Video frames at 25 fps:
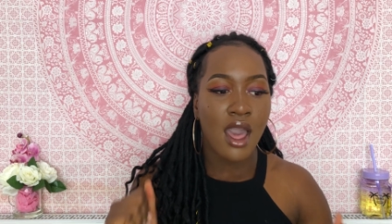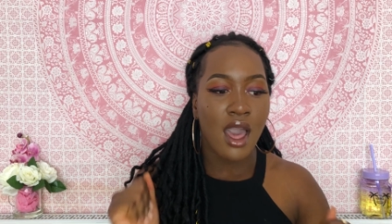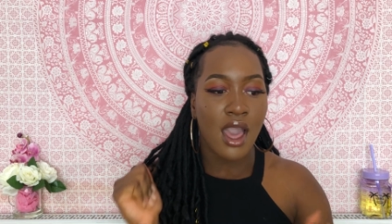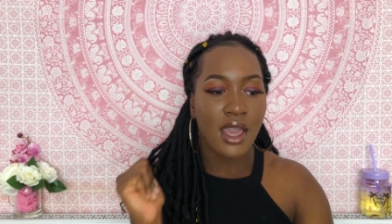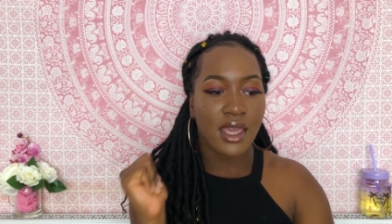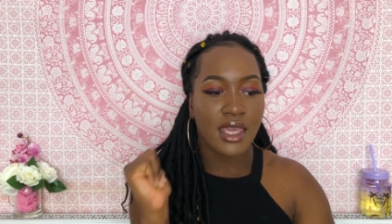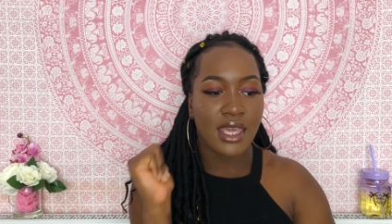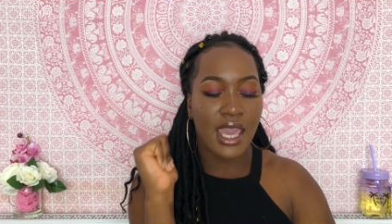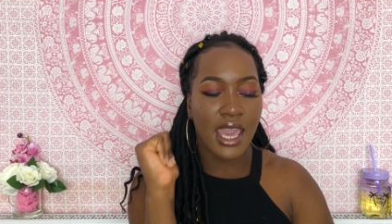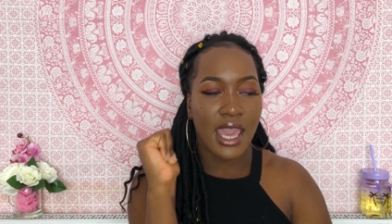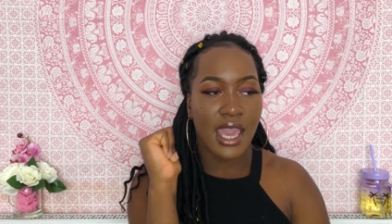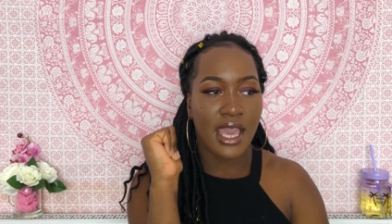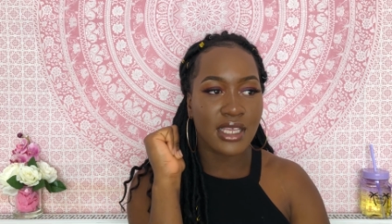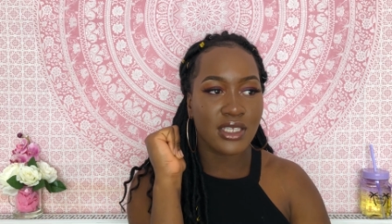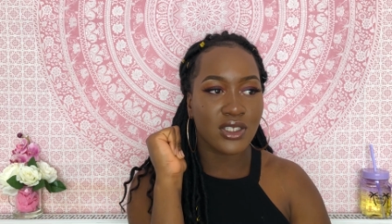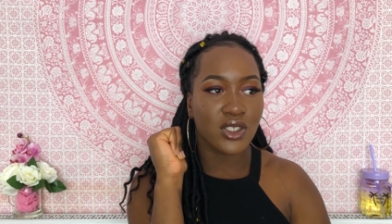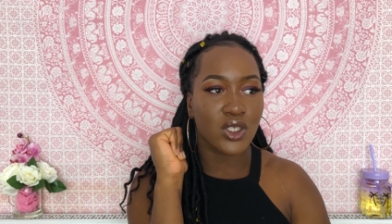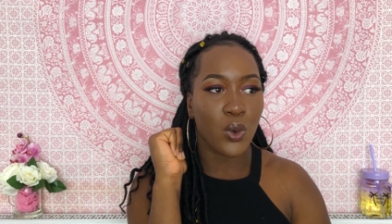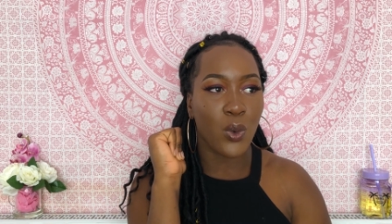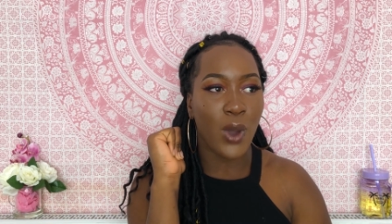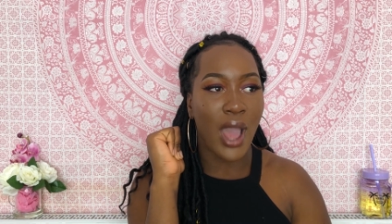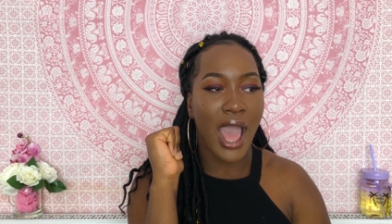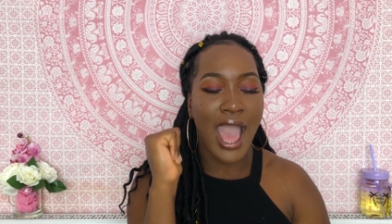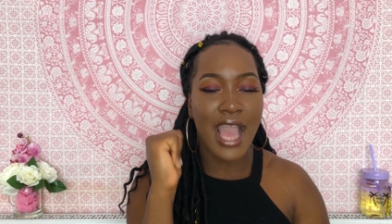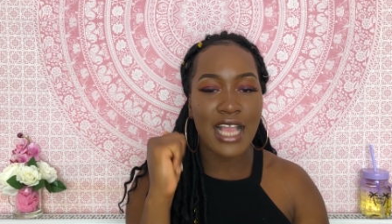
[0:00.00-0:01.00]
Okay,
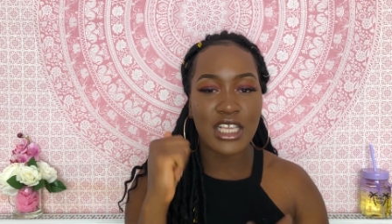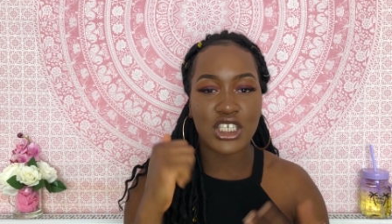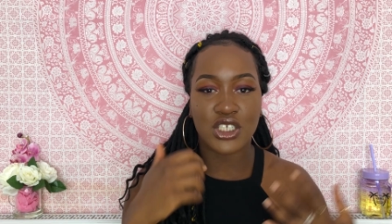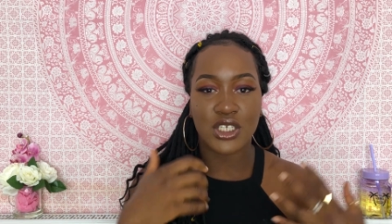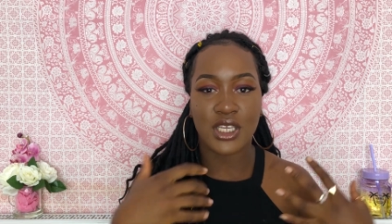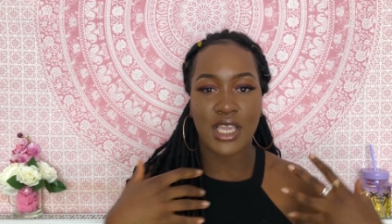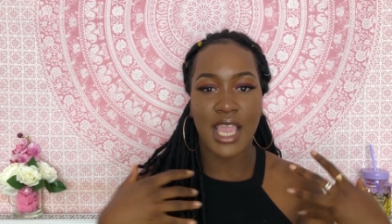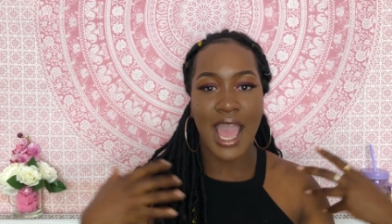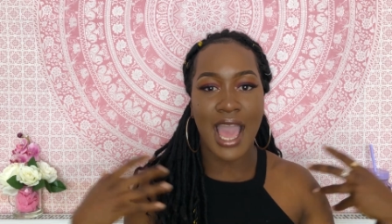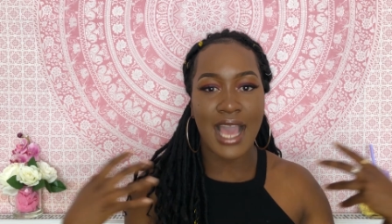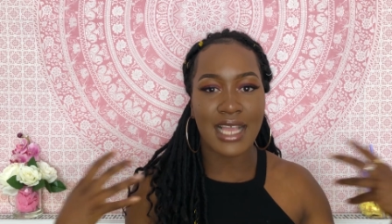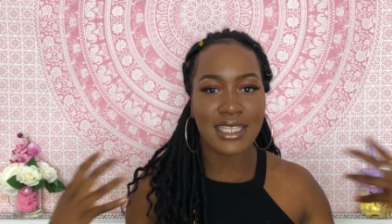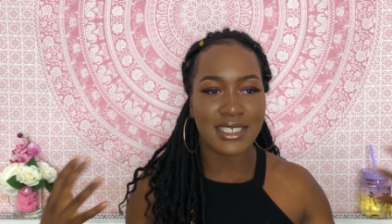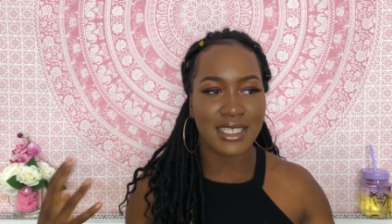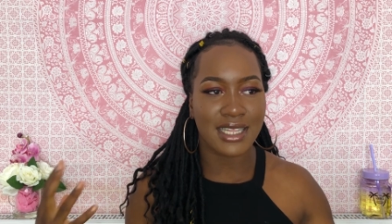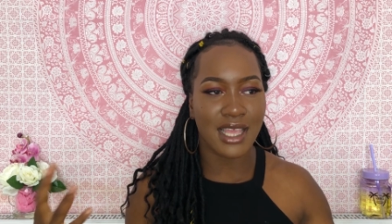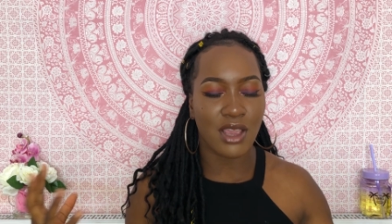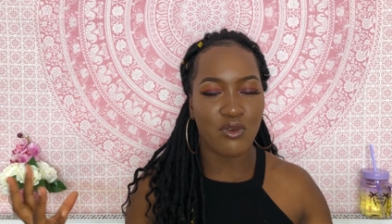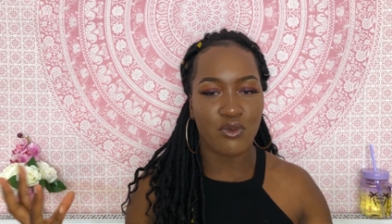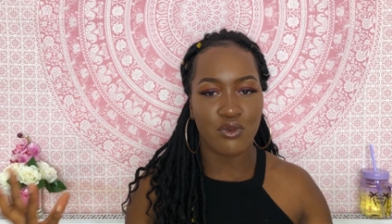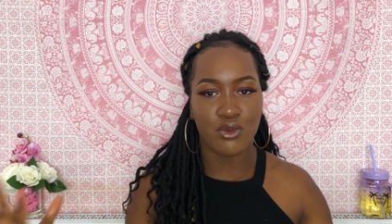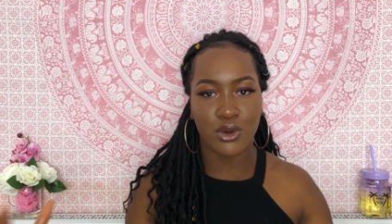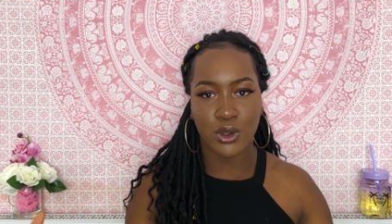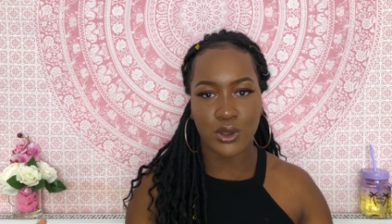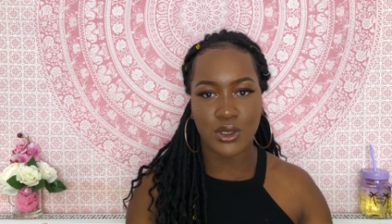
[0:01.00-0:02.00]
so we're actually acting
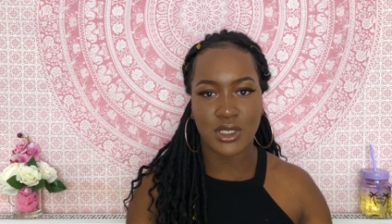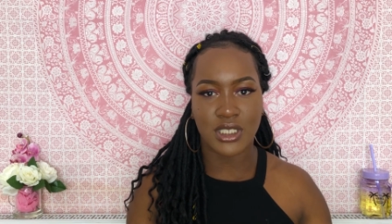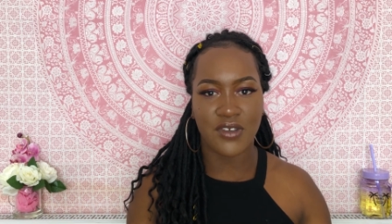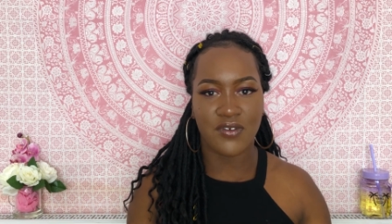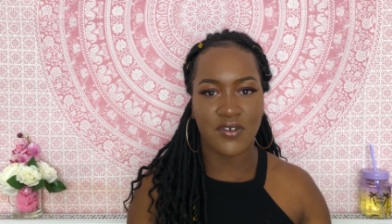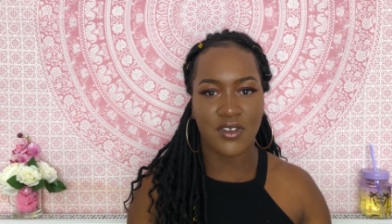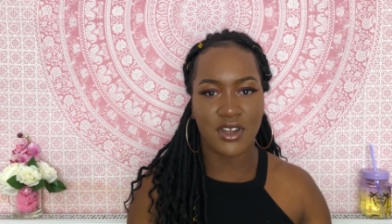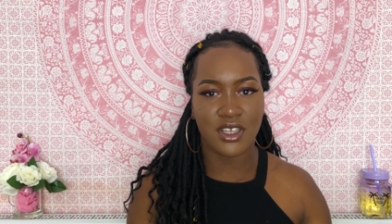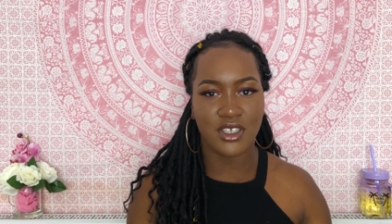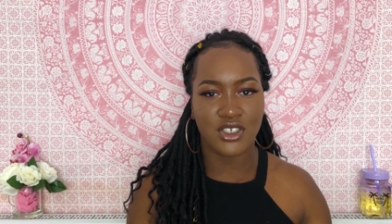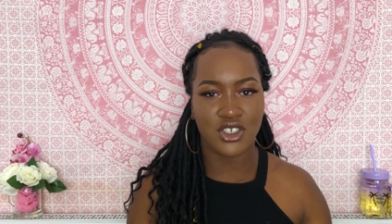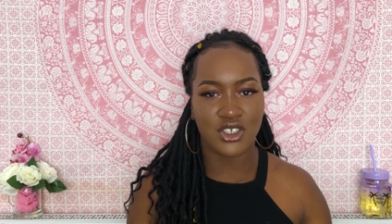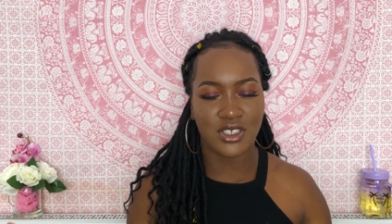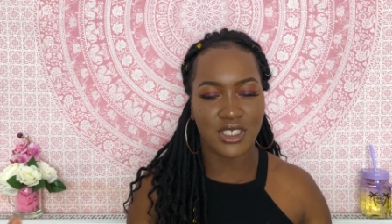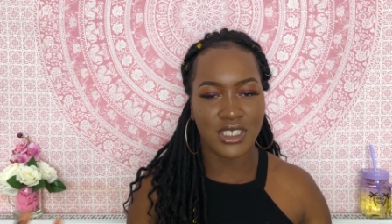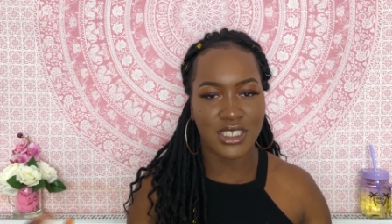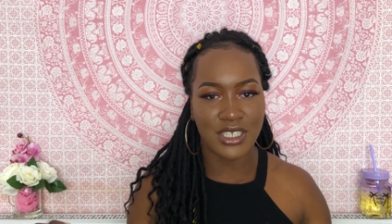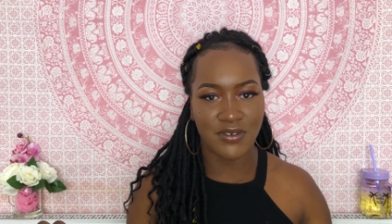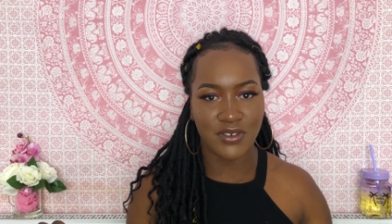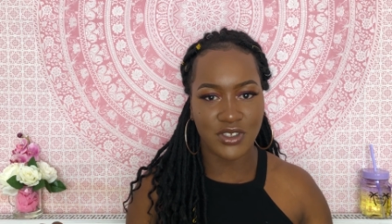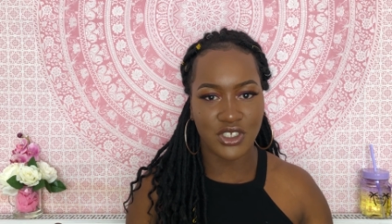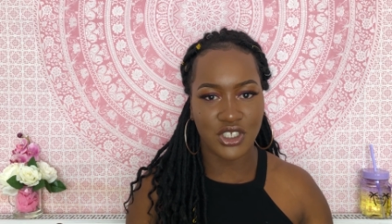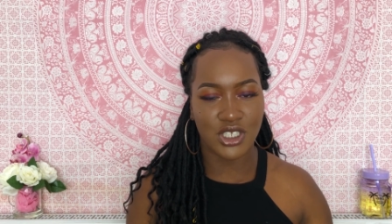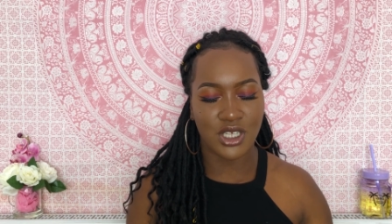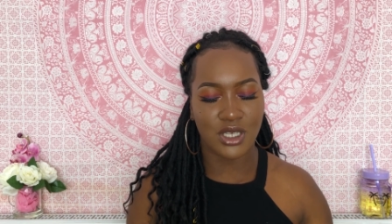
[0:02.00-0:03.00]
like real civil
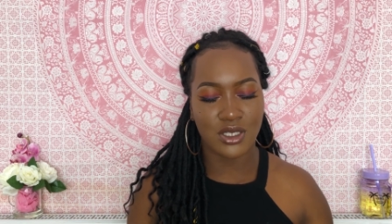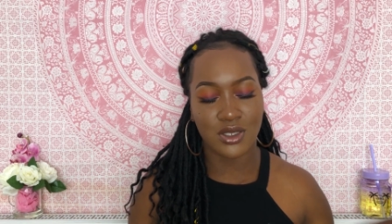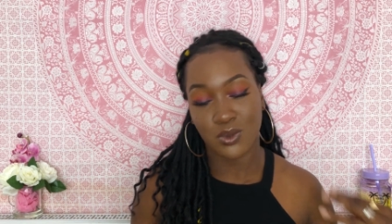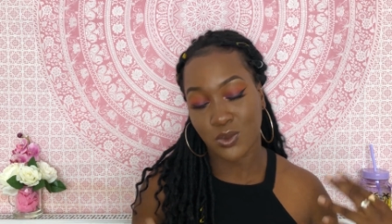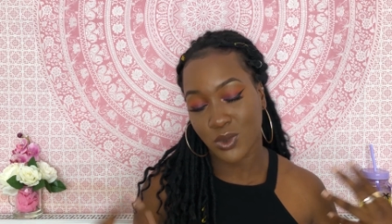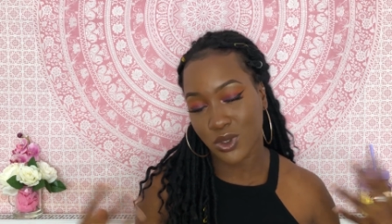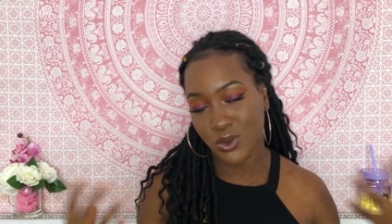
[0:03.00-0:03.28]
engineers,